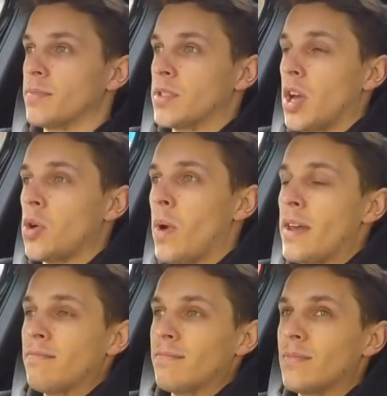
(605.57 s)
So
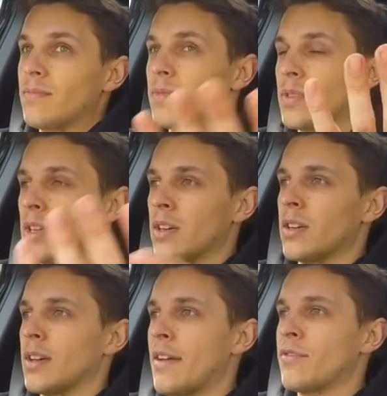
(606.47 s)
when
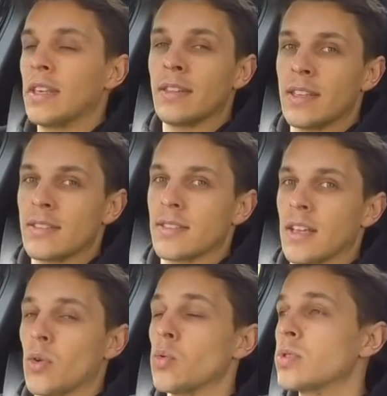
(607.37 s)
everything this
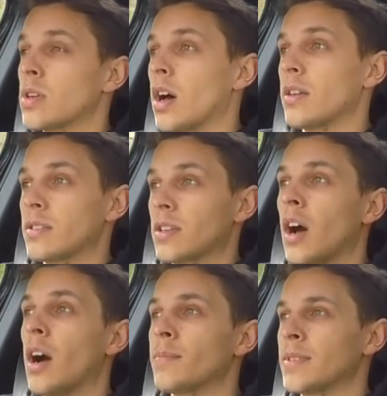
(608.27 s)
all
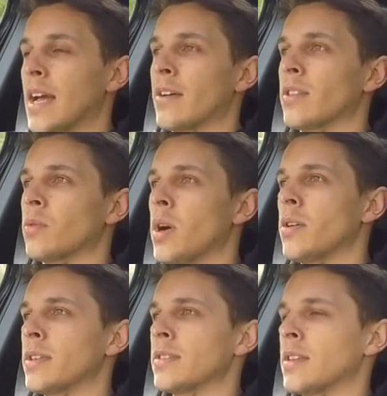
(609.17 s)
calms down and the
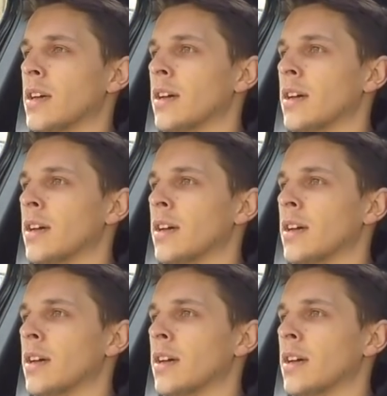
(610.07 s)
world is